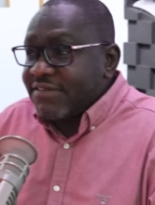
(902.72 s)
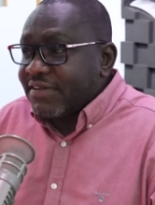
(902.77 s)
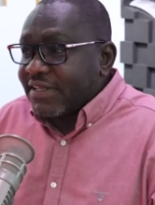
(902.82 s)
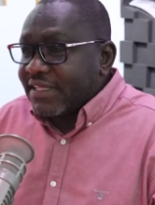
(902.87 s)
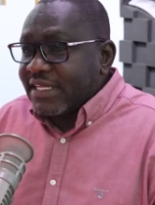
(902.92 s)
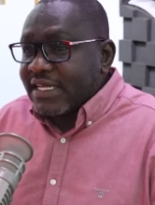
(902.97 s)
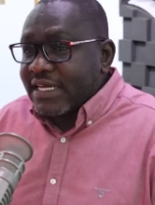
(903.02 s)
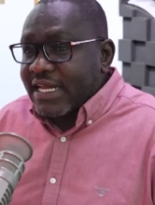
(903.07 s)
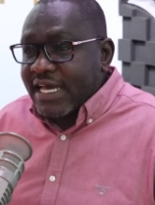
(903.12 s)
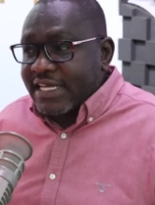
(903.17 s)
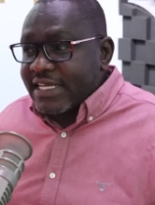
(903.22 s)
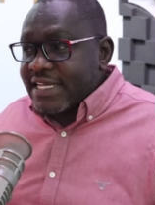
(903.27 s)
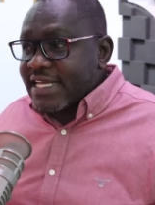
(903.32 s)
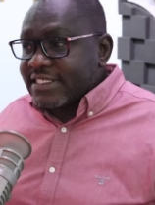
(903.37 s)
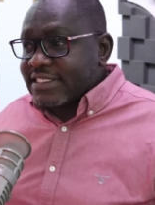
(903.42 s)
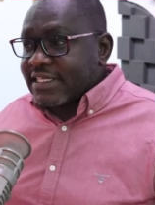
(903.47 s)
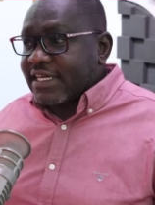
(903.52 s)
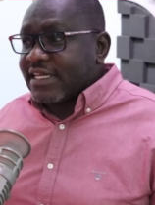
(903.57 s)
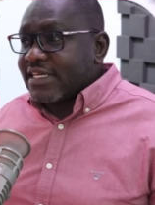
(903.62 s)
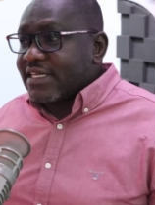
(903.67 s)
even then I
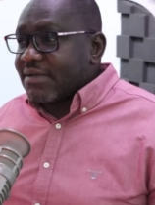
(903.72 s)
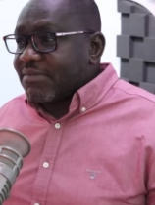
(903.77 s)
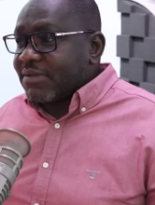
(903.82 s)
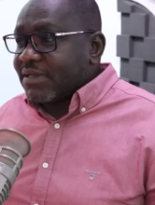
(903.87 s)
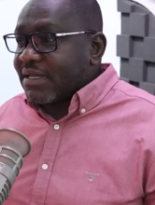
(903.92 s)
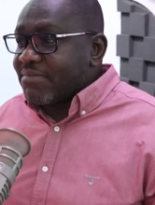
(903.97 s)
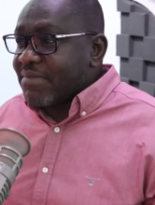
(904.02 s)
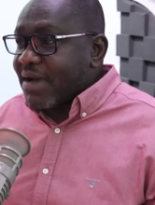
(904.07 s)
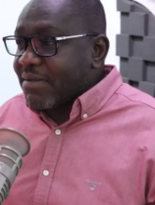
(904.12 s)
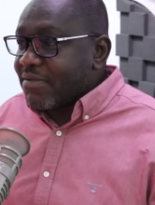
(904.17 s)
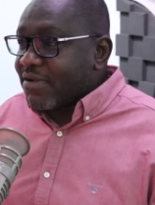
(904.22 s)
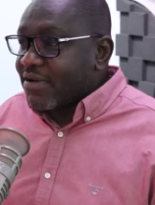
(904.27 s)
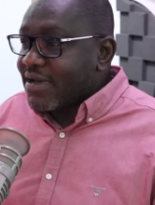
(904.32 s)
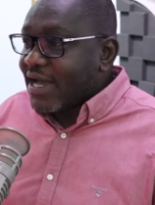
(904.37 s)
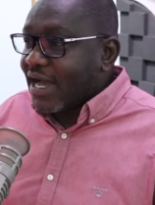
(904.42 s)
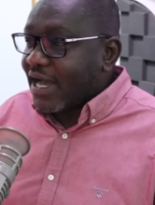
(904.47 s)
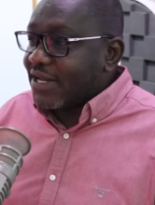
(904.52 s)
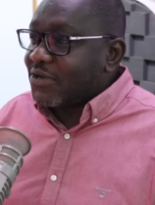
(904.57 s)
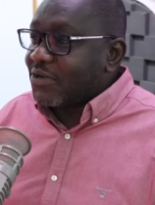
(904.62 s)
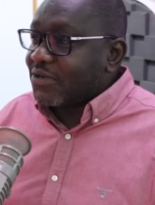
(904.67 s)
just read them on the Bible.
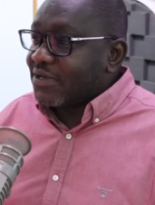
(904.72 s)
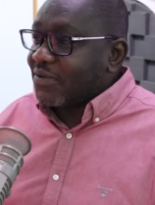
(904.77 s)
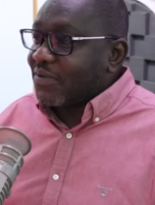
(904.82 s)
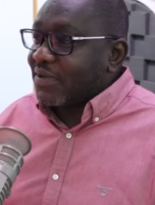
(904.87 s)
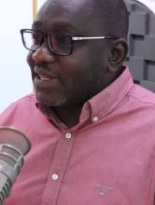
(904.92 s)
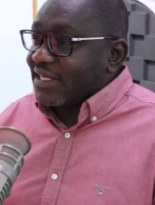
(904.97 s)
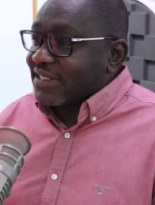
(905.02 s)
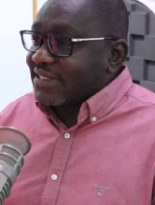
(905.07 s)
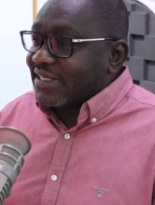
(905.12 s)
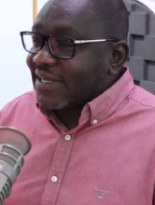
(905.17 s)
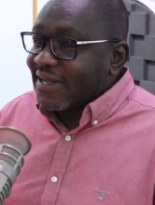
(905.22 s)
I don't know whether. It